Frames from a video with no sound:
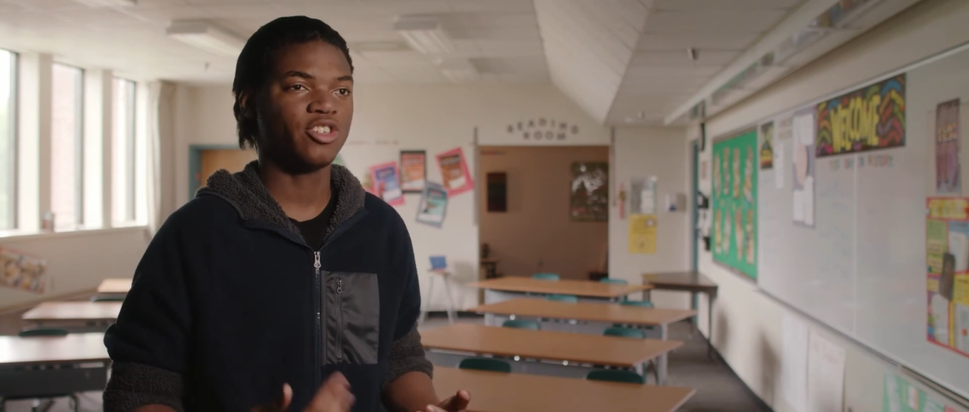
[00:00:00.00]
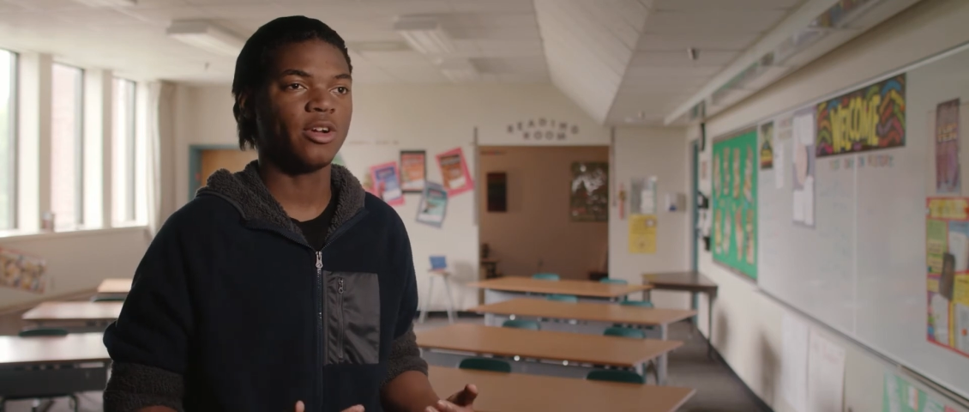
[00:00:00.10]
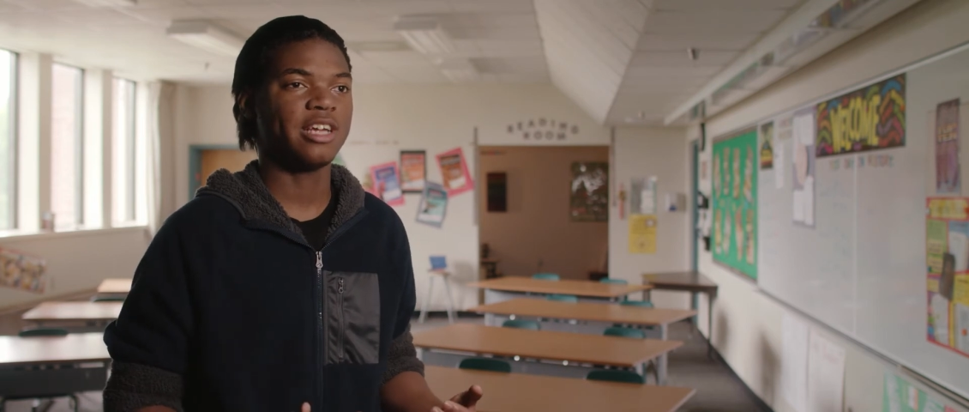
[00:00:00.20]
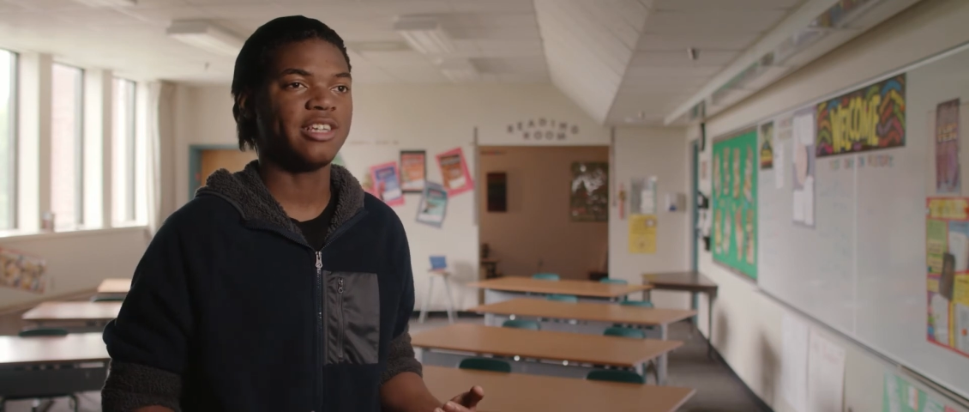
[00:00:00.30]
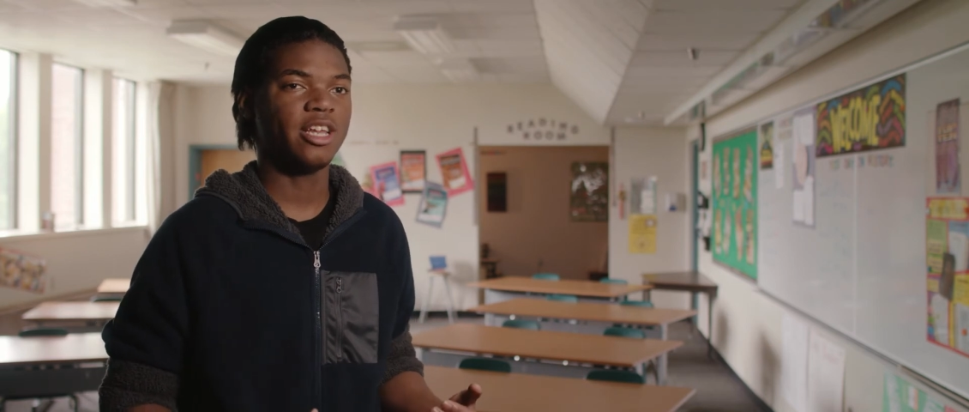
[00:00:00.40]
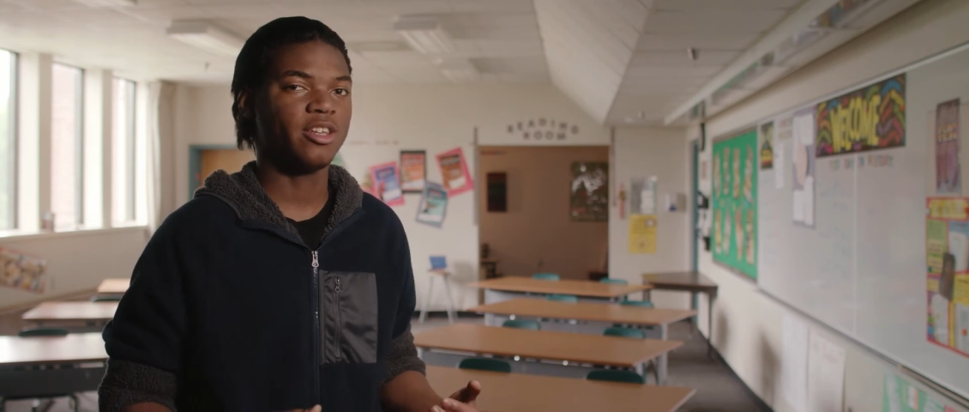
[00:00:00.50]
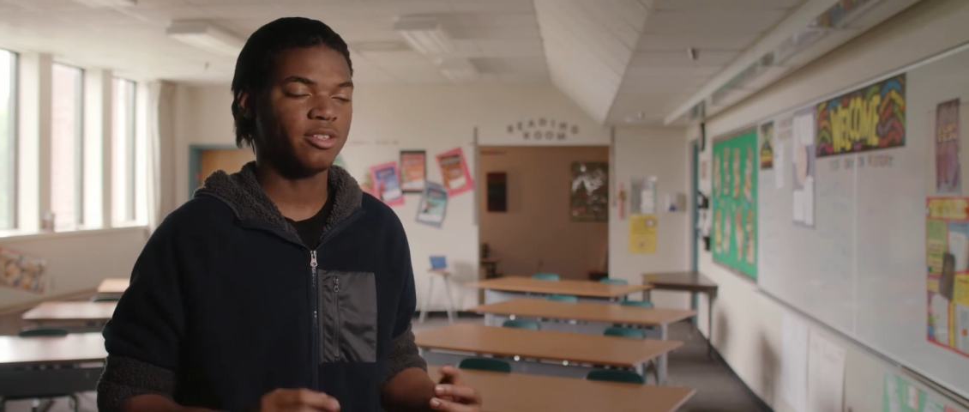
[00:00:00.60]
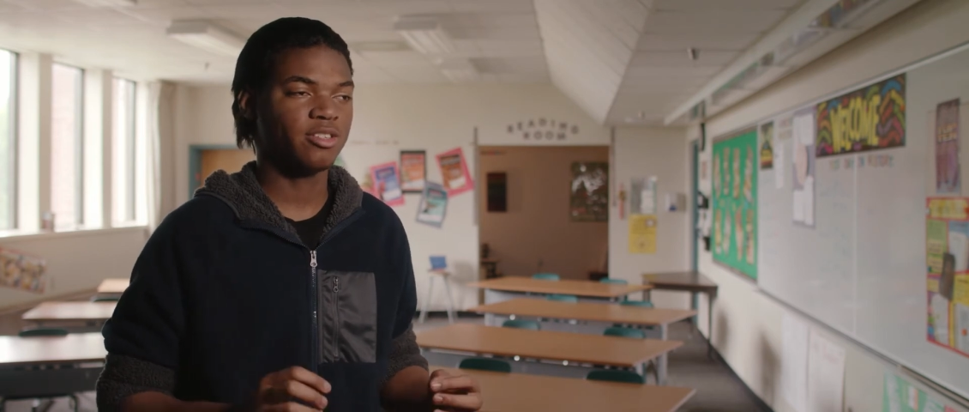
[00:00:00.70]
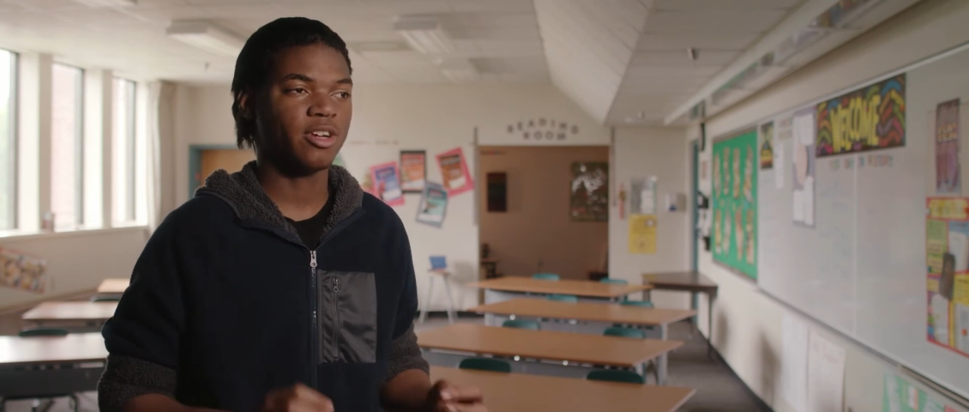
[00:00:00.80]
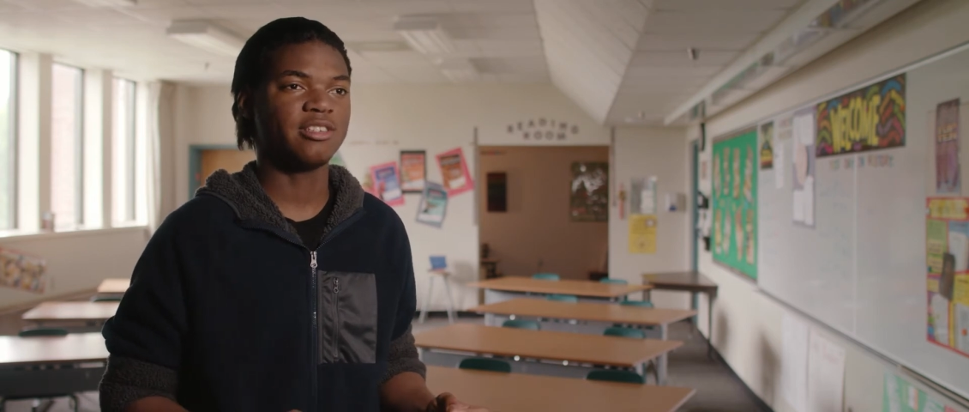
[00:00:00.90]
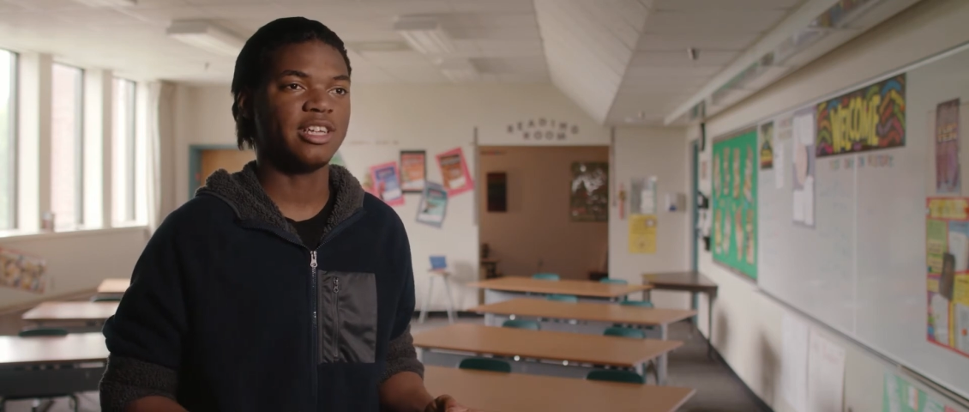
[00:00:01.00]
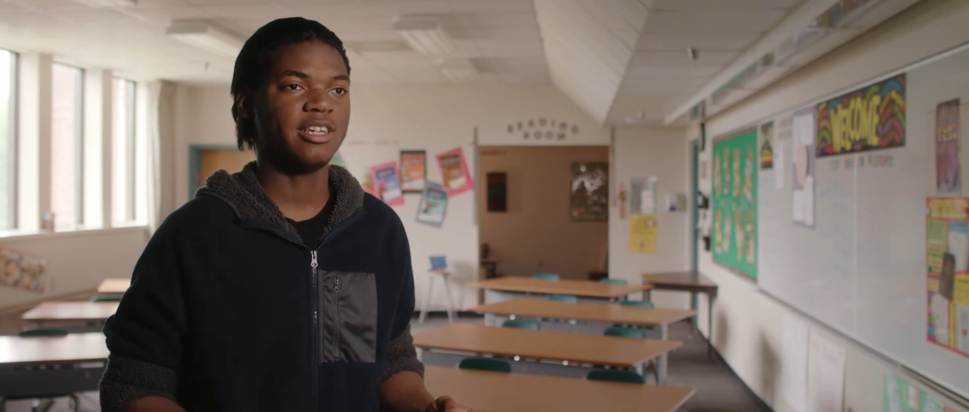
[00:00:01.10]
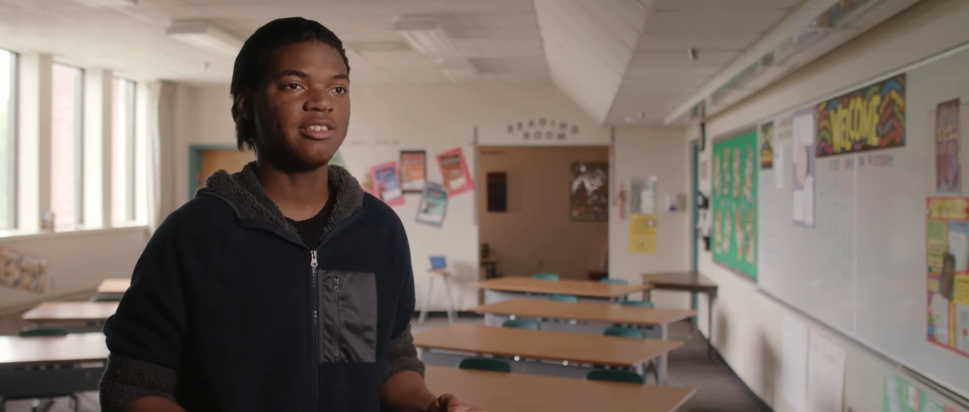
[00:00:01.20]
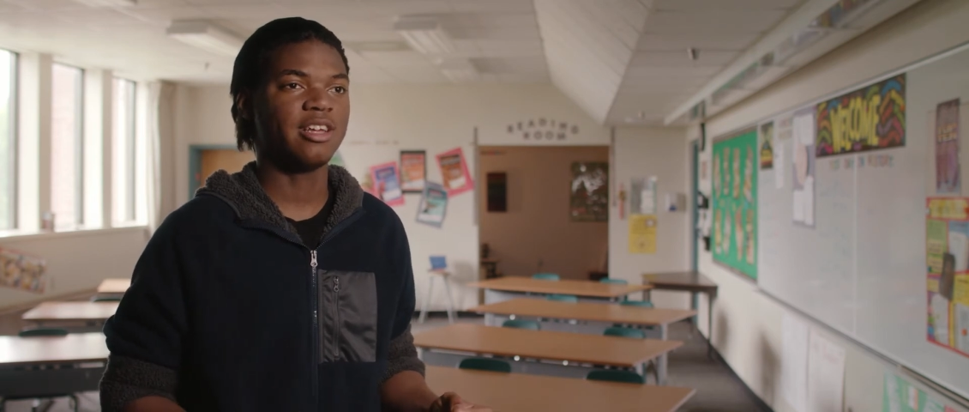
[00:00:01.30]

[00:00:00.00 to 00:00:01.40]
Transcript: sure that he succeeds.